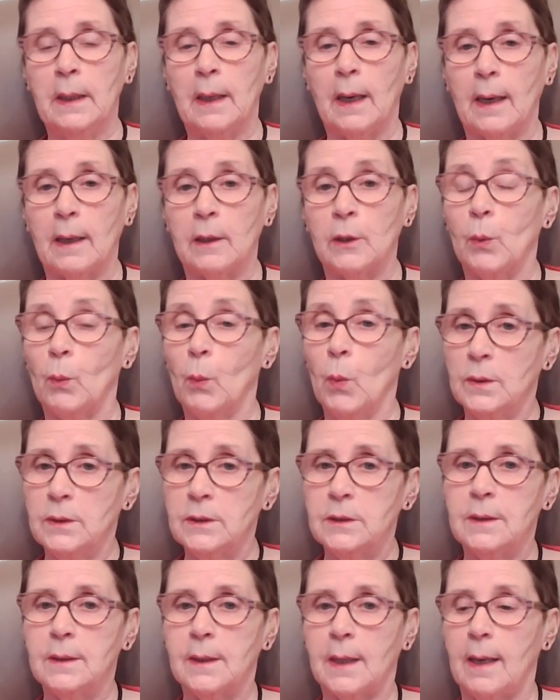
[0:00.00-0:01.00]
and
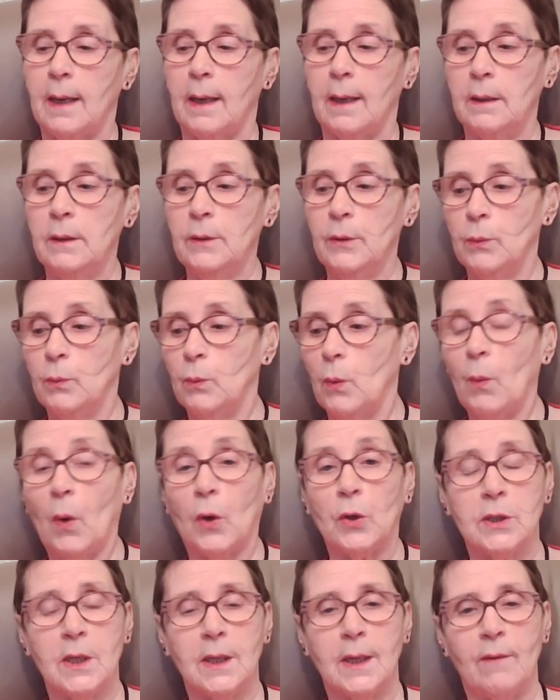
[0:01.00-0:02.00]
once again we
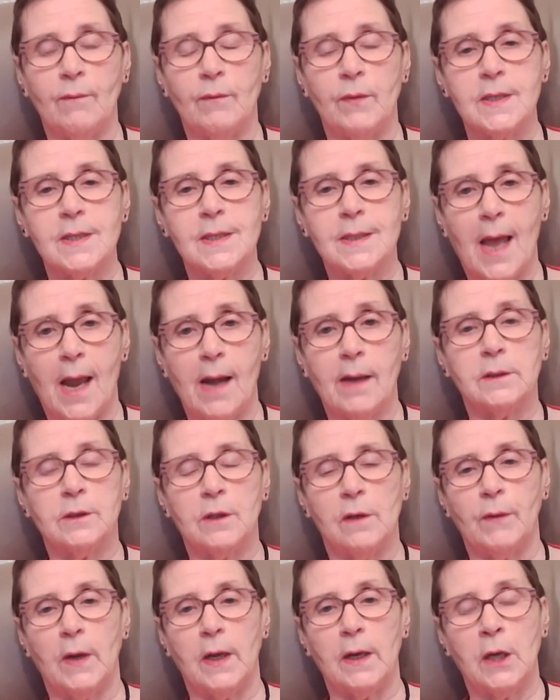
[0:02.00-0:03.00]
want to give the sense
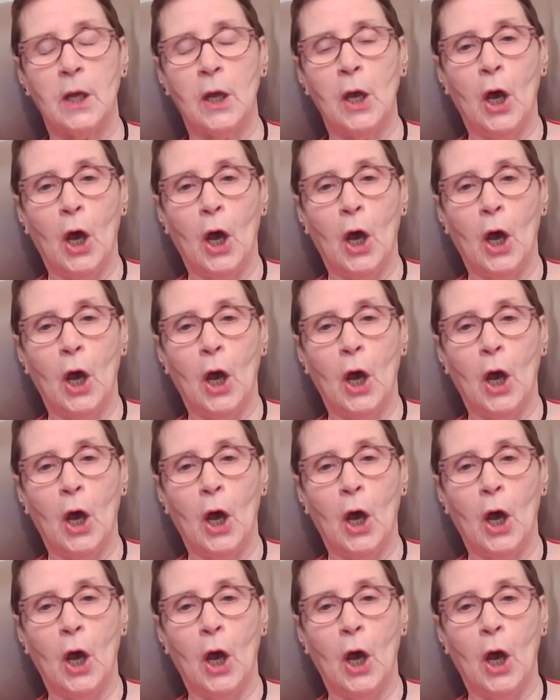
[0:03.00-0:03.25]
of it